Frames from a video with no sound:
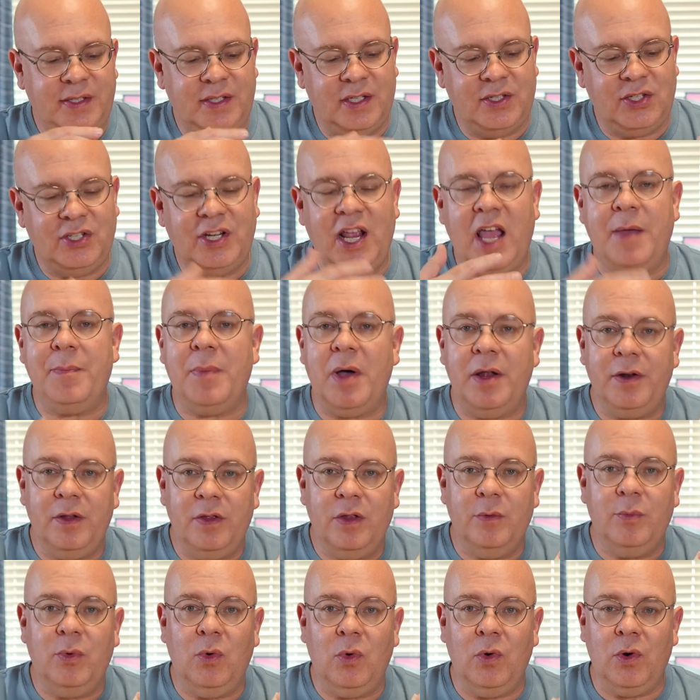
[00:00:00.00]
the shape onto the
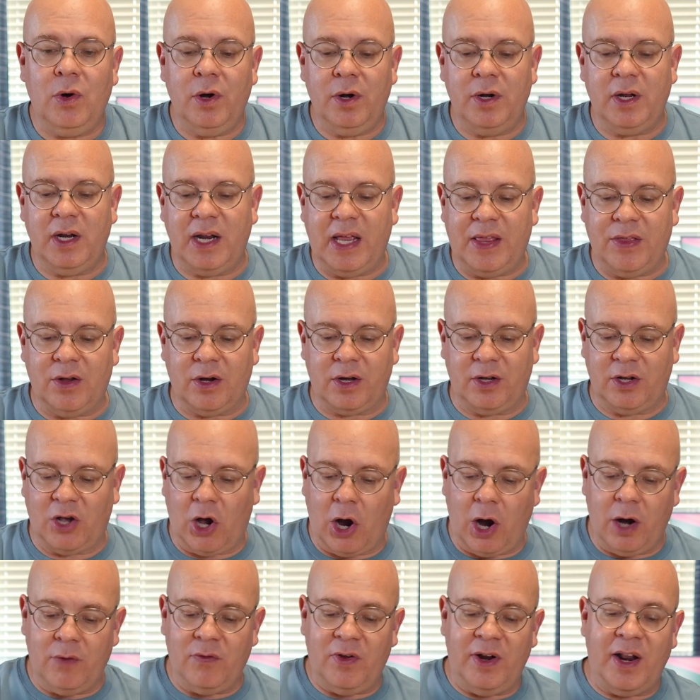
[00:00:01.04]
board and either
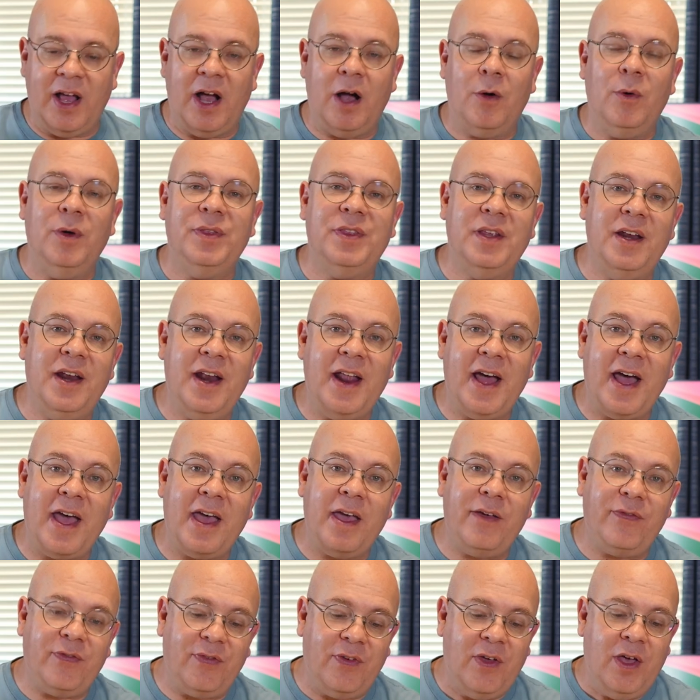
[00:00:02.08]
carve it out with a
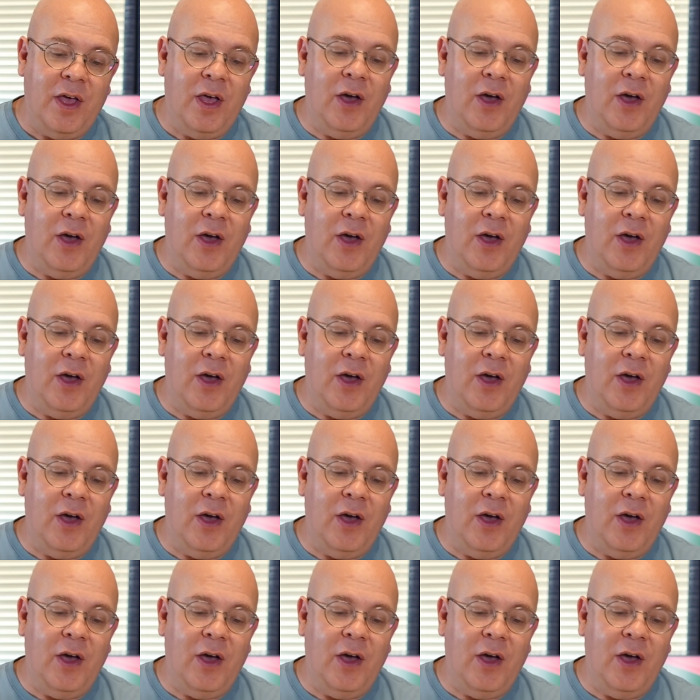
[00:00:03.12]
knife